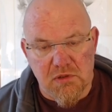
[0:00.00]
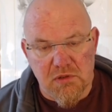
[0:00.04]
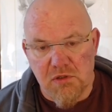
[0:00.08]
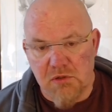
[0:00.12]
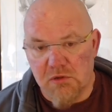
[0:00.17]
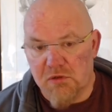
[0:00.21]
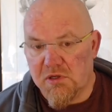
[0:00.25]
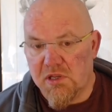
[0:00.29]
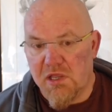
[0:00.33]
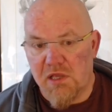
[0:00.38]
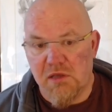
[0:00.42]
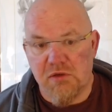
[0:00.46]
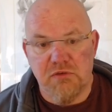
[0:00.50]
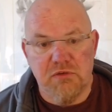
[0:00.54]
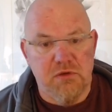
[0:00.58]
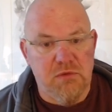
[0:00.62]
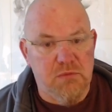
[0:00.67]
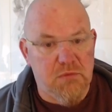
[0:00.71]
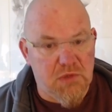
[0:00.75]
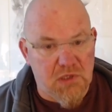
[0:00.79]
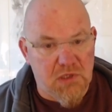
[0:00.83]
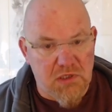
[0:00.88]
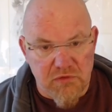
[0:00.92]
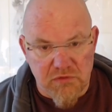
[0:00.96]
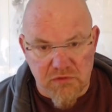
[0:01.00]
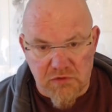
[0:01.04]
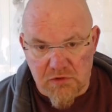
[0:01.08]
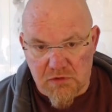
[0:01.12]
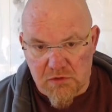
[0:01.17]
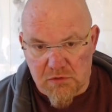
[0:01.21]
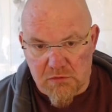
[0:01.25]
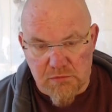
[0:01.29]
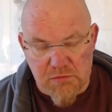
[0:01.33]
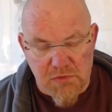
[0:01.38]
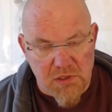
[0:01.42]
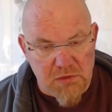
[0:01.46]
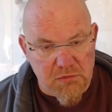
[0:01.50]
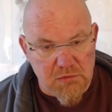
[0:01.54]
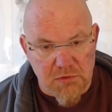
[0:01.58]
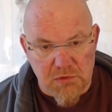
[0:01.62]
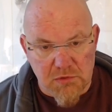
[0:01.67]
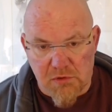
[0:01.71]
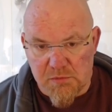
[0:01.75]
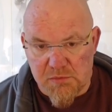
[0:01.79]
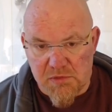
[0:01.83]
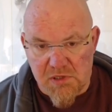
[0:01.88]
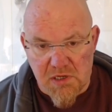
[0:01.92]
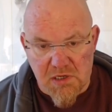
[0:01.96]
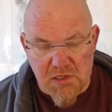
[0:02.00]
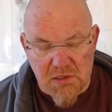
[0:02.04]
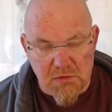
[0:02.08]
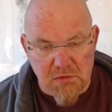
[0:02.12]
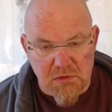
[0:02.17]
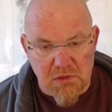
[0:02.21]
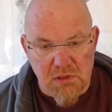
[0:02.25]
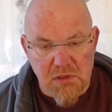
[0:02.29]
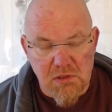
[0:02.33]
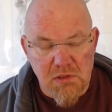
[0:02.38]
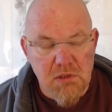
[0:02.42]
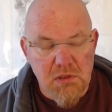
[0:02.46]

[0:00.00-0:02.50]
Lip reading: Your calcium readings that come back will not be accurate.